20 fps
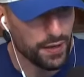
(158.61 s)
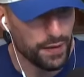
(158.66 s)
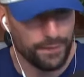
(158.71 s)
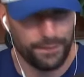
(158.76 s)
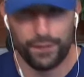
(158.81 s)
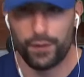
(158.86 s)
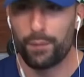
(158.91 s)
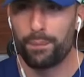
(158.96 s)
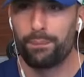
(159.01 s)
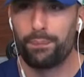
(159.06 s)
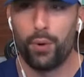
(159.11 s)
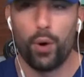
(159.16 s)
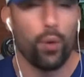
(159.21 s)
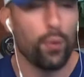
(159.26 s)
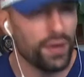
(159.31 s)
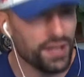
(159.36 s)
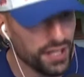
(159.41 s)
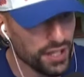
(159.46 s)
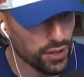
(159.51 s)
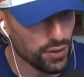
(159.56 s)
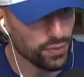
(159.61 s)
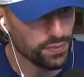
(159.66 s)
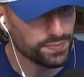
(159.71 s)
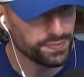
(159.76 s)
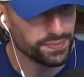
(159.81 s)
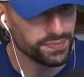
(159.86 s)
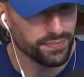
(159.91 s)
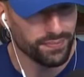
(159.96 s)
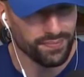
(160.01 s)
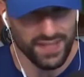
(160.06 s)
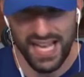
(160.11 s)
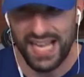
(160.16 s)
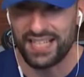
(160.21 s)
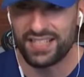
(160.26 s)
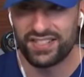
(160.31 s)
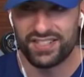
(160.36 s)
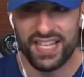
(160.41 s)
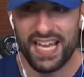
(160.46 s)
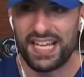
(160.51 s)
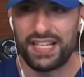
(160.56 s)
for booing you
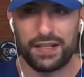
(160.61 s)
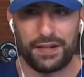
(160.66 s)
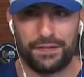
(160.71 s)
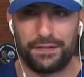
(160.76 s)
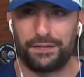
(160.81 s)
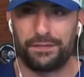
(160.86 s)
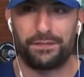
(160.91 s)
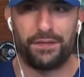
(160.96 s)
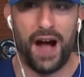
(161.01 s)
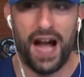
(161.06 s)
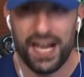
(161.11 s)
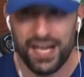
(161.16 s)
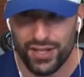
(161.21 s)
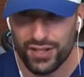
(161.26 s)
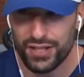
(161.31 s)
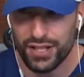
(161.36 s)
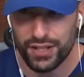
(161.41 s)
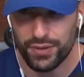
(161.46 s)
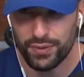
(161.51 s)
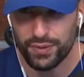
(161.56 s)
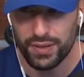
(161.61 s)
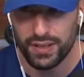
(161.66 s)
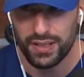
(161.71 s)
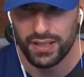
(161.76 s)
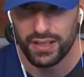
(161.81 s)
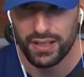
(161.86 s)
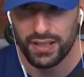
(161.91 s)
and saying to fire you?